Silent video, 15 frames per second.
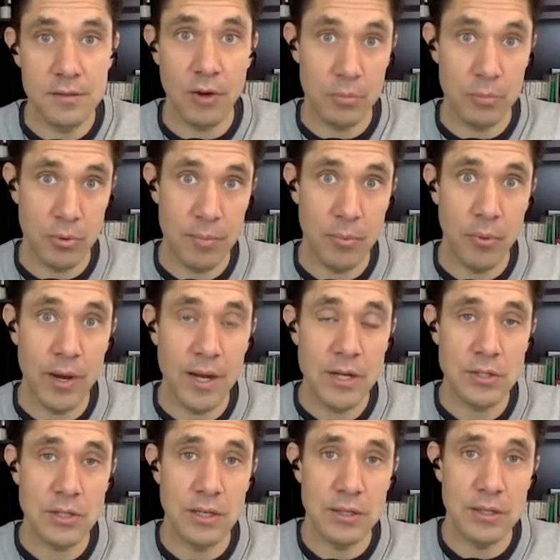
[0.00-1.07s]
of our
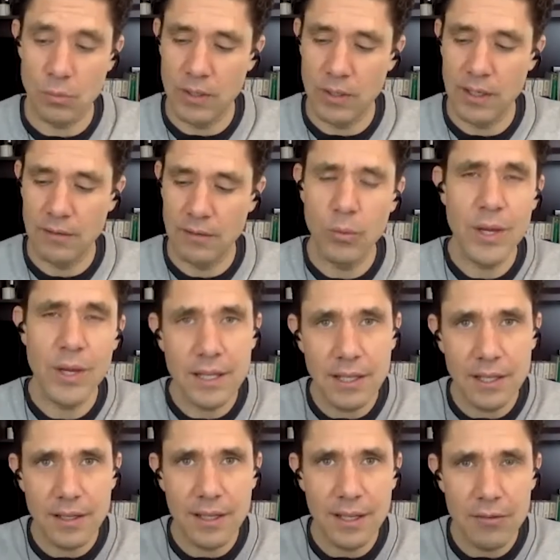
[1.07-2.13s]
preparation. So we, if we
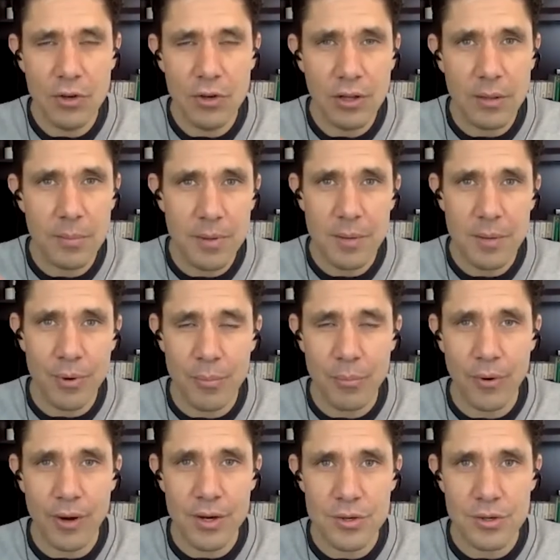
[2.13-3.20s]
can give you a little bit of
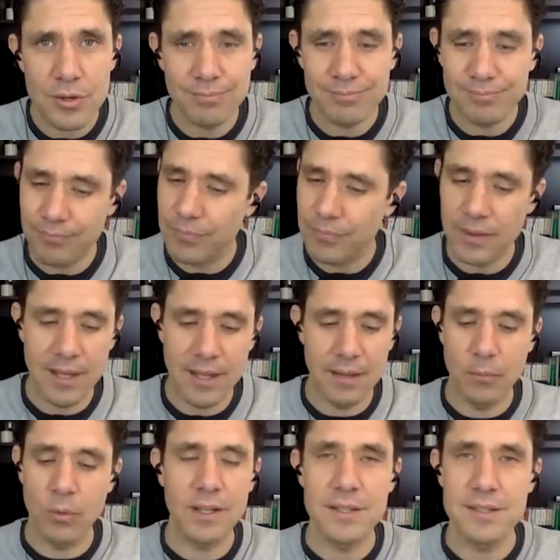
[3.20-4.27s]
preparation,
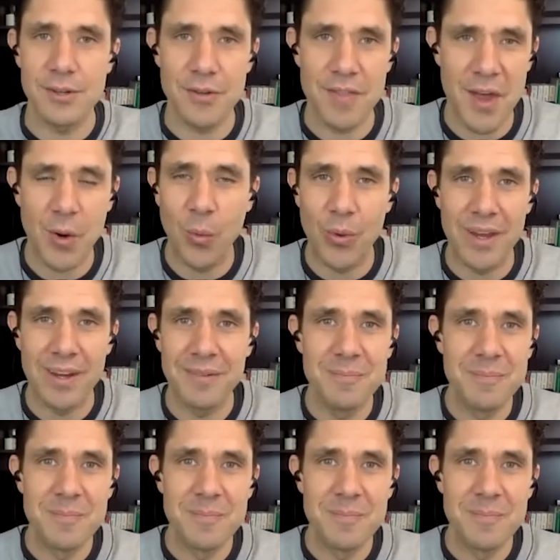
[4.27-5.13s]
we'll consider that a win.